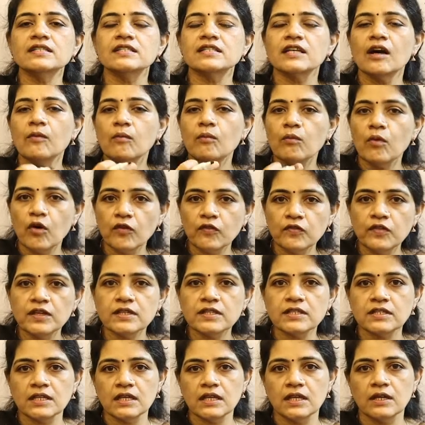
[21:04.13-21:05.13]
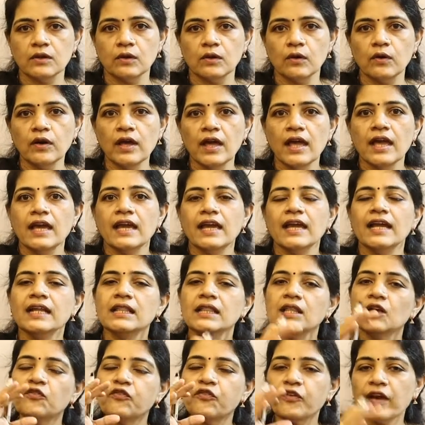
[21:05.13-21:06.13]
sum of the 0
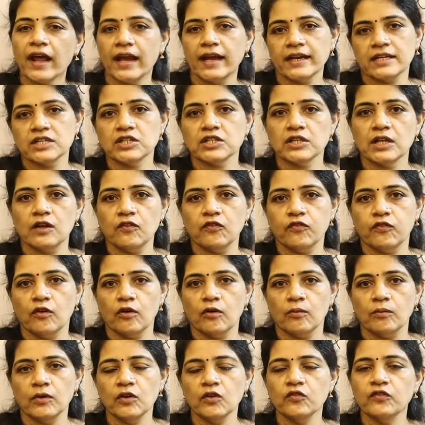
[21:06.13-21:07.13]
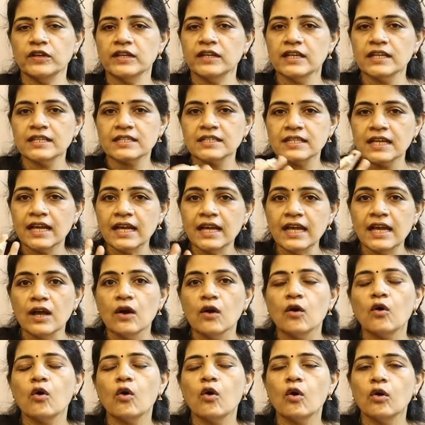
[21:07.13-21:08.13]
in the fractional form. If it is a
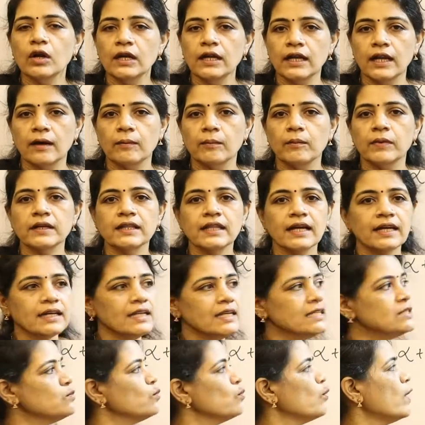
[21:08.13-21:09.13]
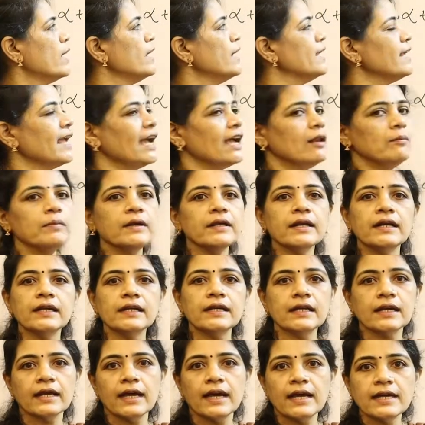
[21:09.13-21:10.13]
whole number, that is 1 can be
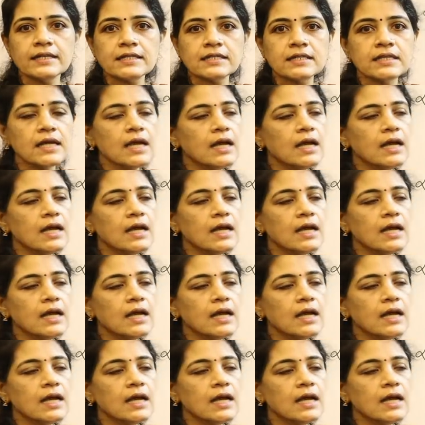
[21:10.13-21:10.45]
written as